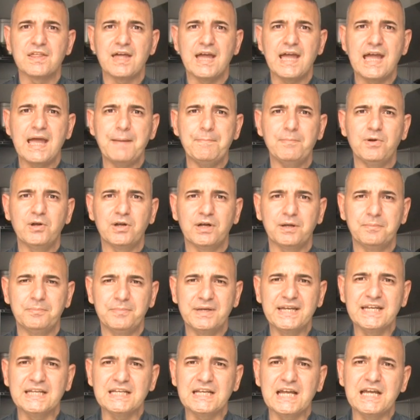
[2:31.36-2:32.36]
the hamburger
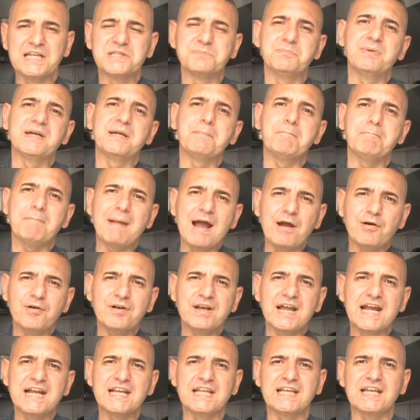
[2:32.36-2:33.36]
meat has been
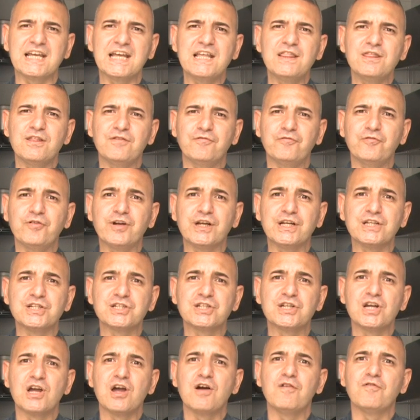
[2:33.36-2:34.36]
marinating in the
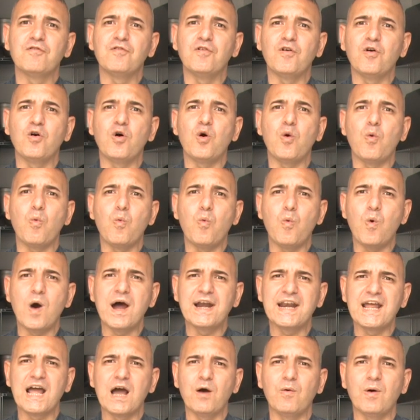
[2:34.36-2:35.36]
fridge for
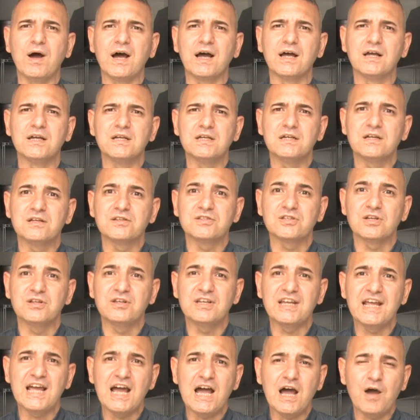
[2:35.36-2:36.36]
1 hour. So
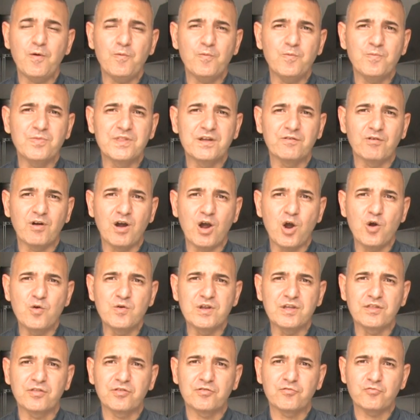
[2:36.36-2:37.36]
now there are
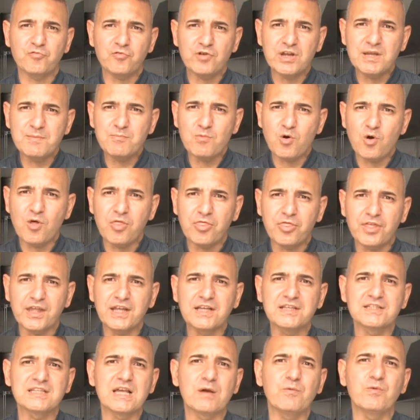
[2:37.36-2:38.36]
only 3 more
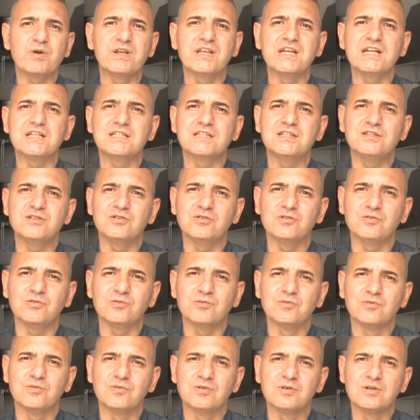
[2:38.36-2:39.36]
things that we need to do.
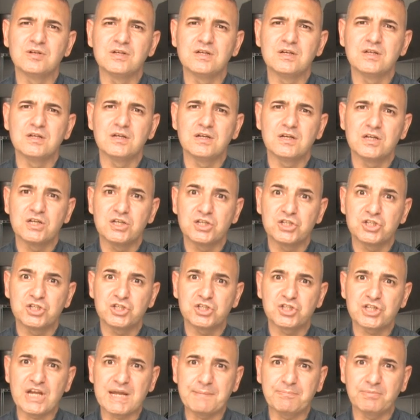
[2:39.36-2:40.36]

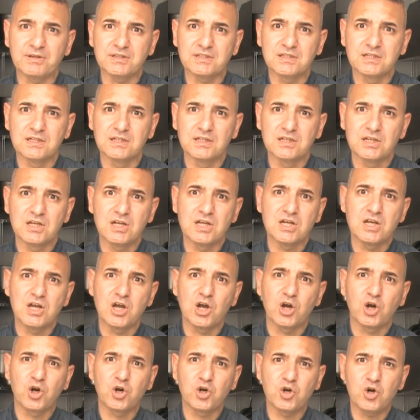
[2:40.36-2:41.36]
Shape it,
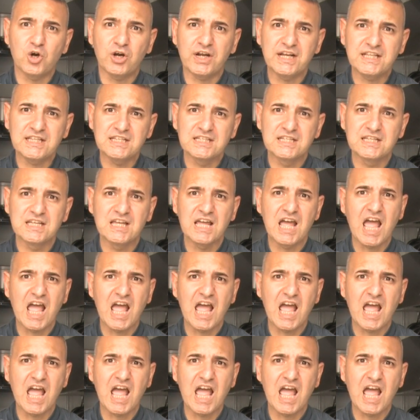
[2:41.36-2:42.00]
cook it,